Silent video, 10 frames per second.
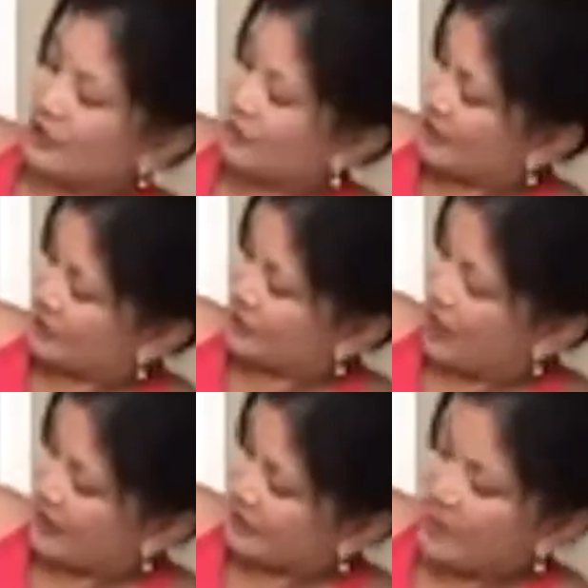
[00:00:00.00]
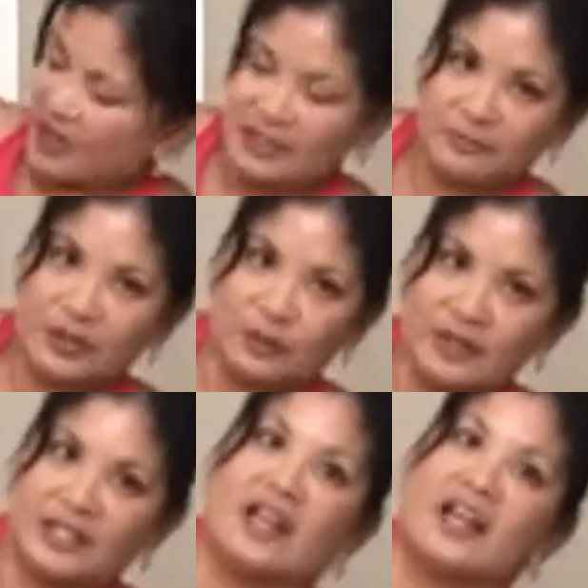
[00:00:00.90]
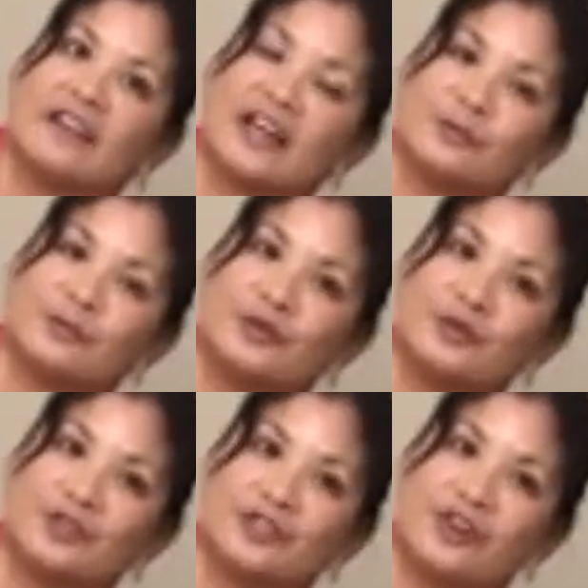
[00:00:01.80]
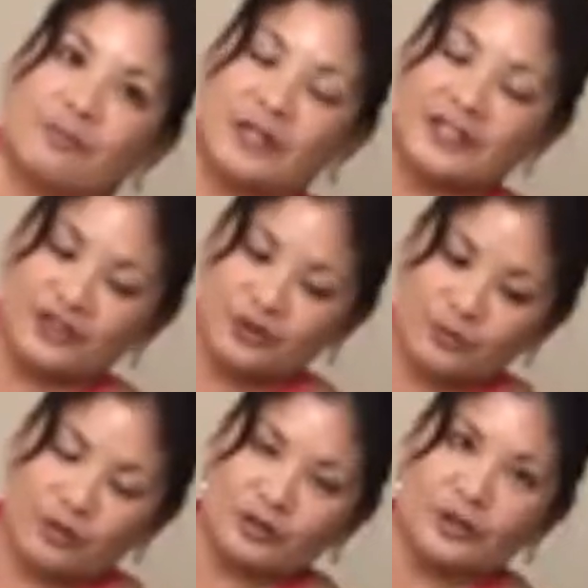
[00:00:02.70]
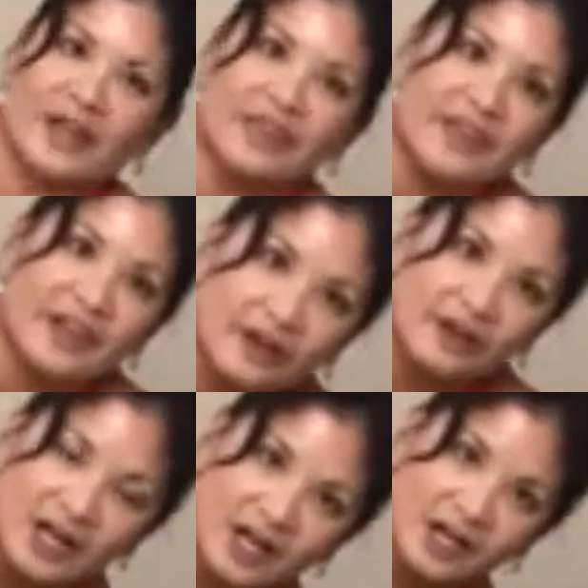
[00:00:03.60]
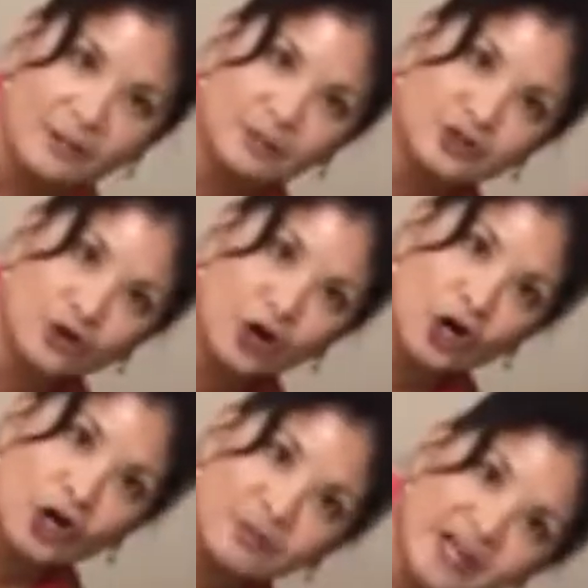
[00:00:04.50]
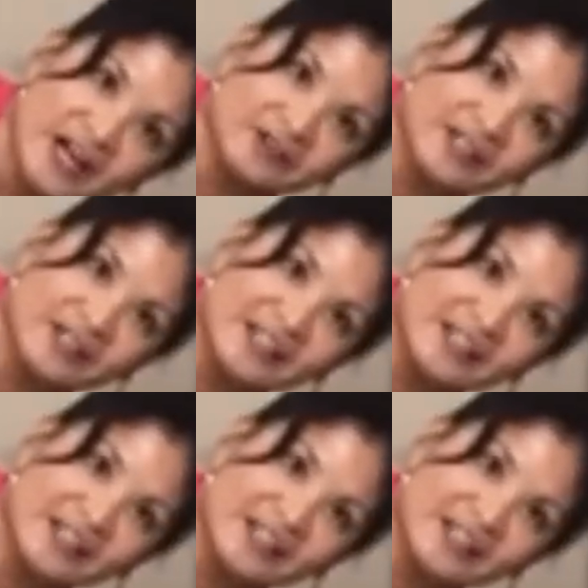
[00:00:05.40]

got a soft spot in between. That's where you start. Place your roller right there. Put your arm down like